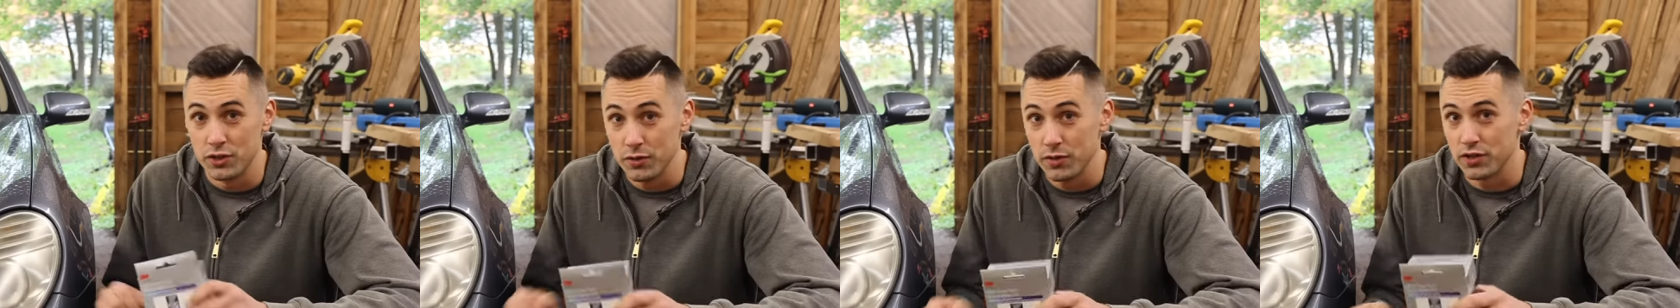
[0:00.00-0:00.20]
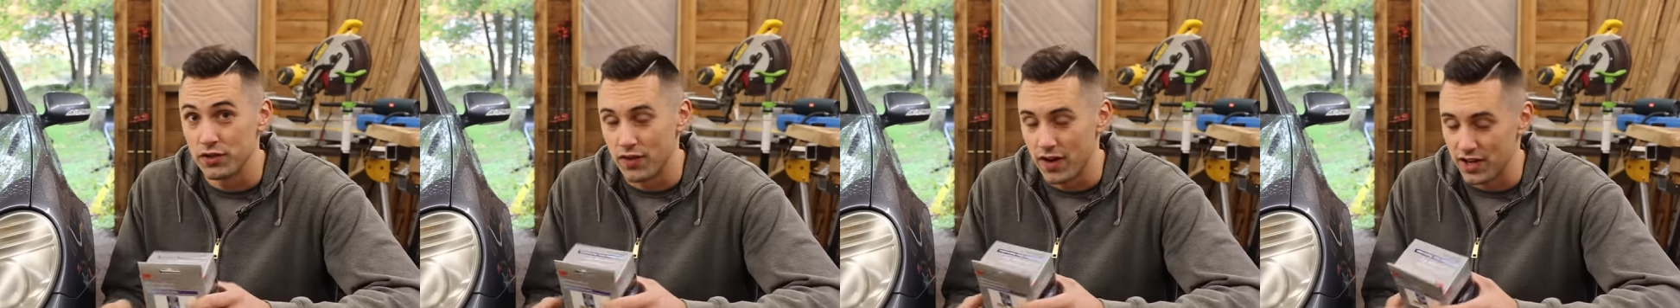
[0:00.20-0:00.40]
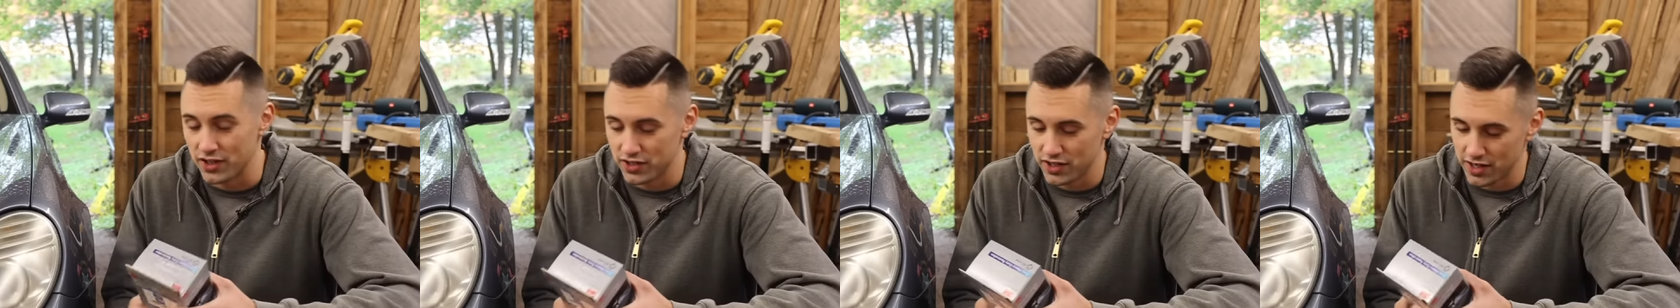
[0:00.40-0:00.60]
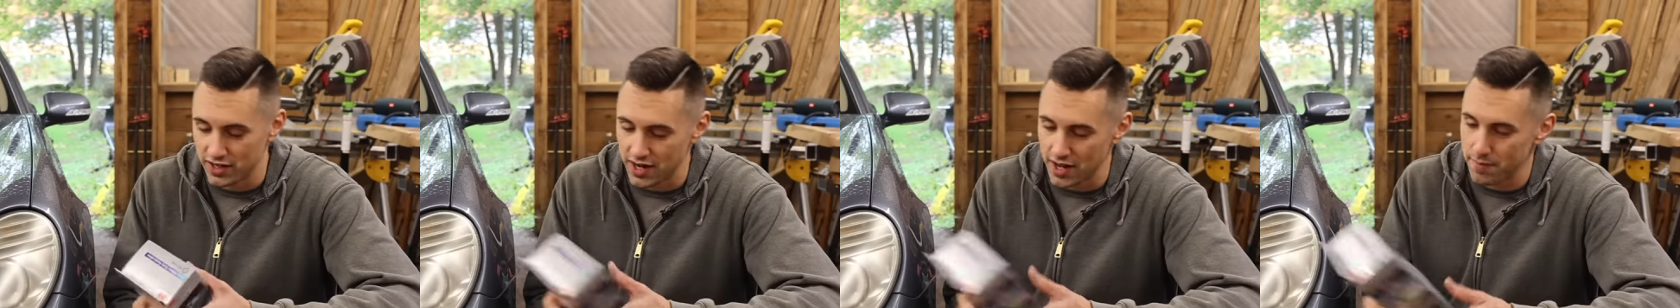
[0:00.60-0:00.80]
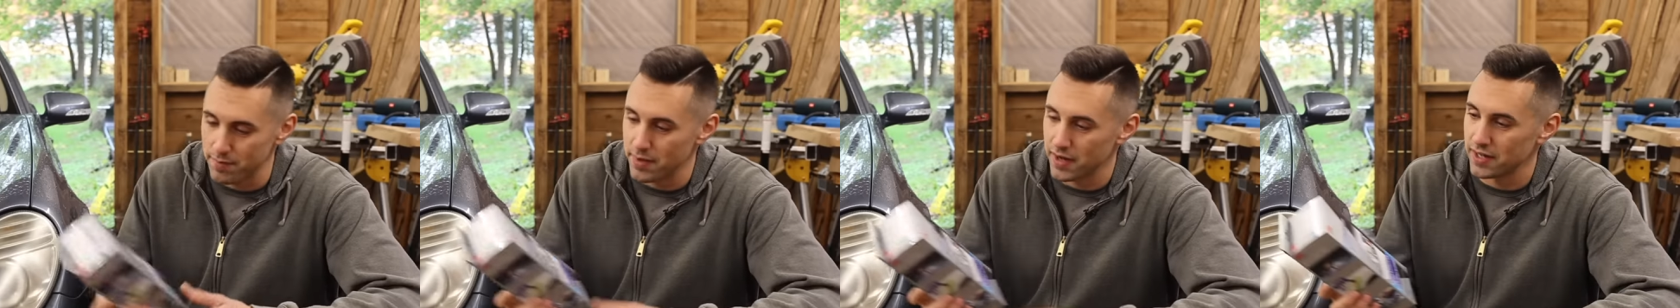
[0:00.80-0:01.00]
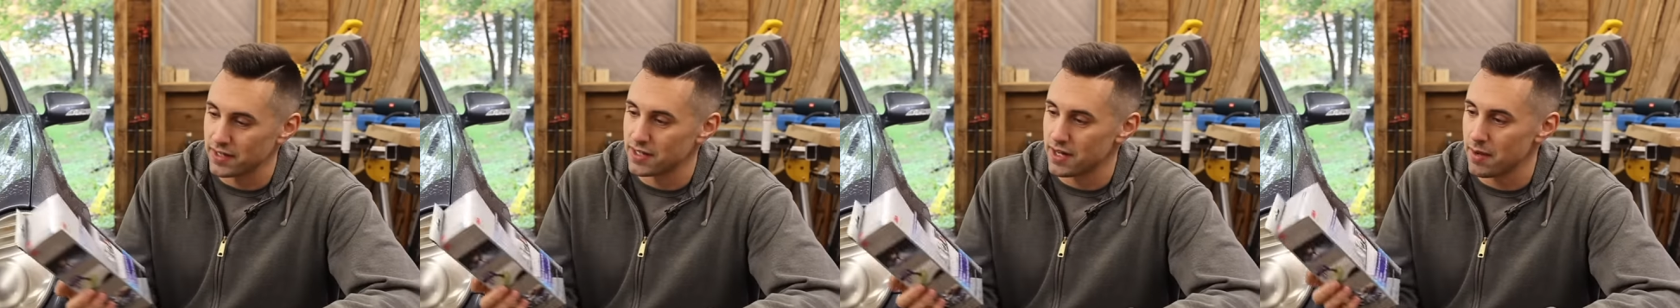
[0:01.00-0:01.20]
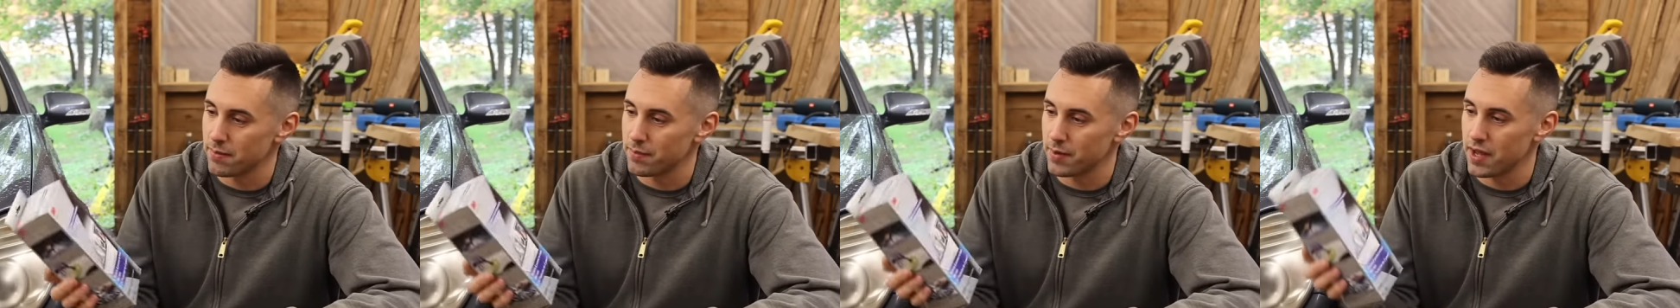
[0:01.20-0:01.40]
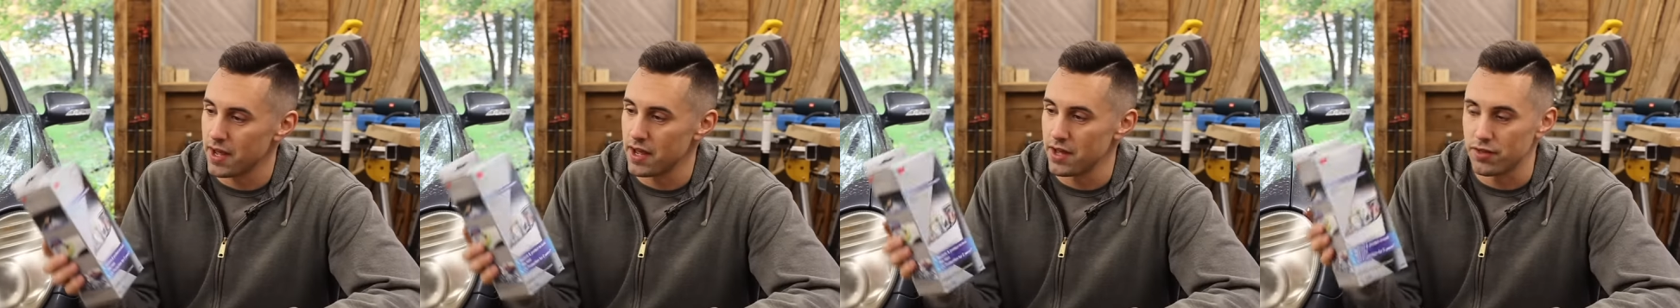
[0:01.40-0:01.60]
To address it, I picked
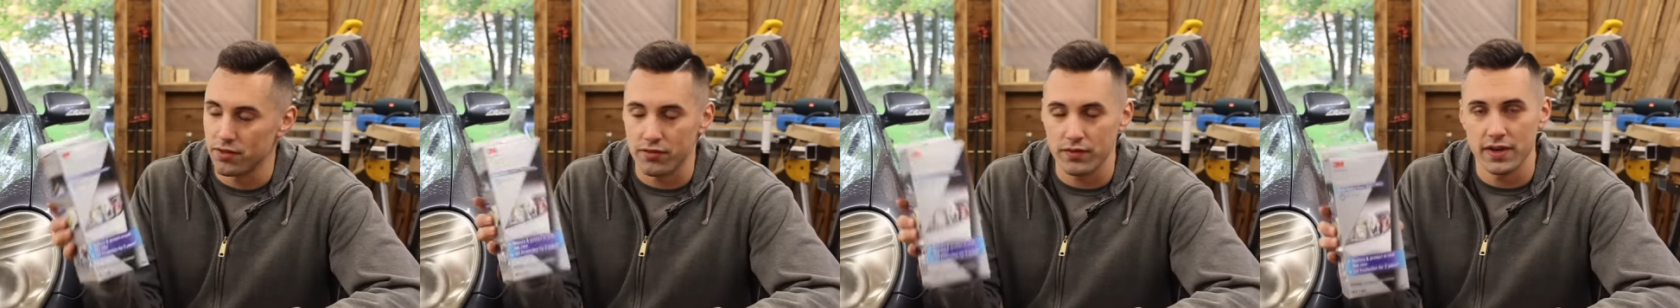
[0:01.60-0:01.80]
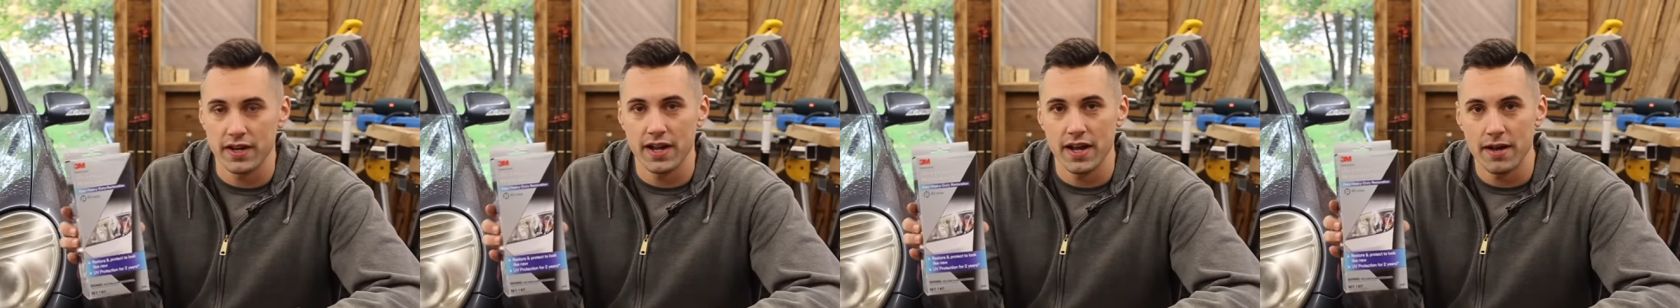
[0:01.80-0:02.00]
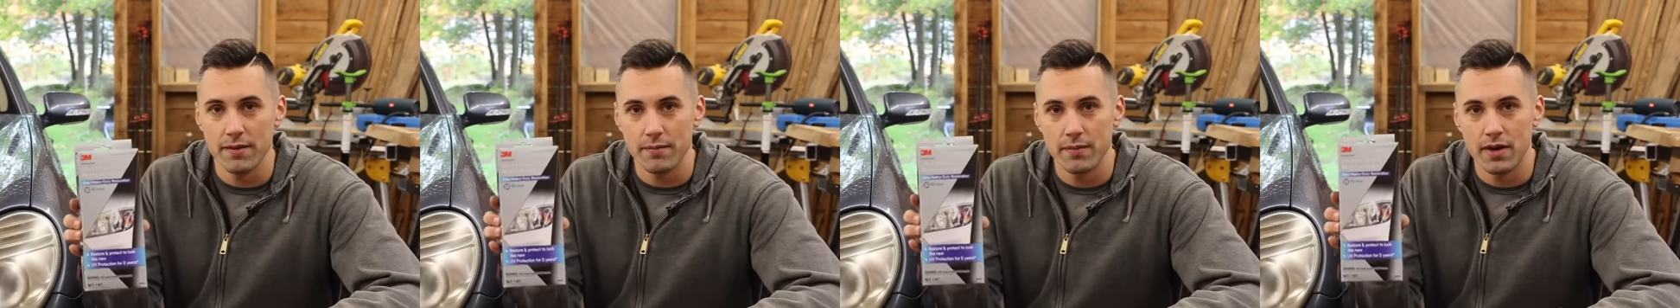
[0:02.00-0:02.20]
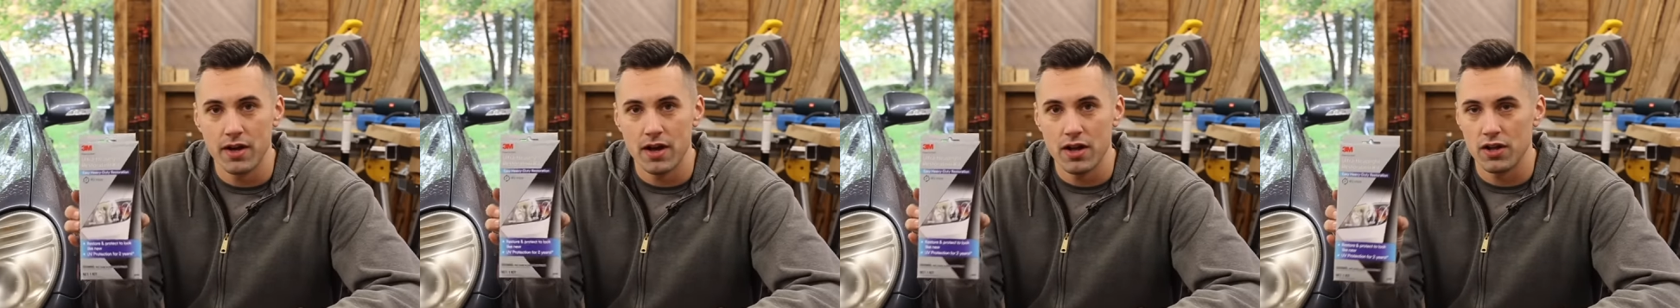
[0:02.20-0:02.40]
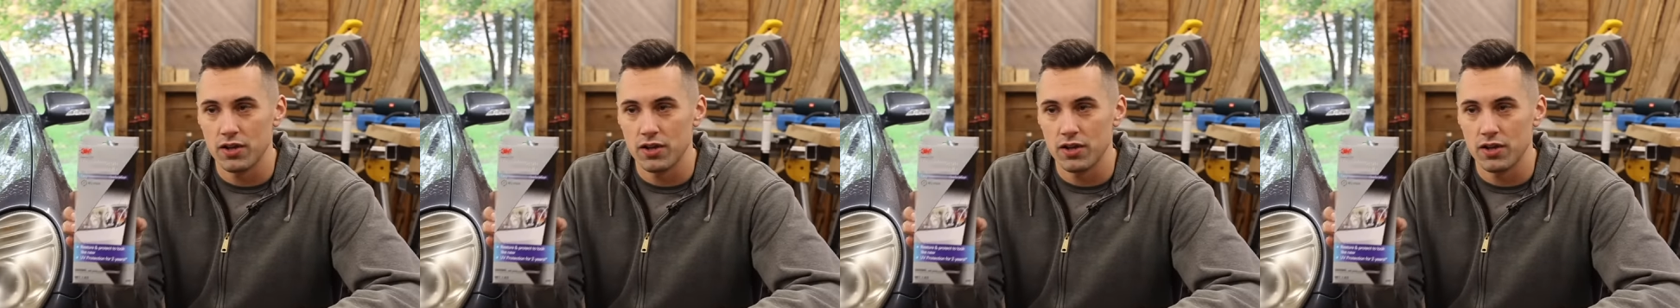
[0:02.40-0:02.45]
up a 3M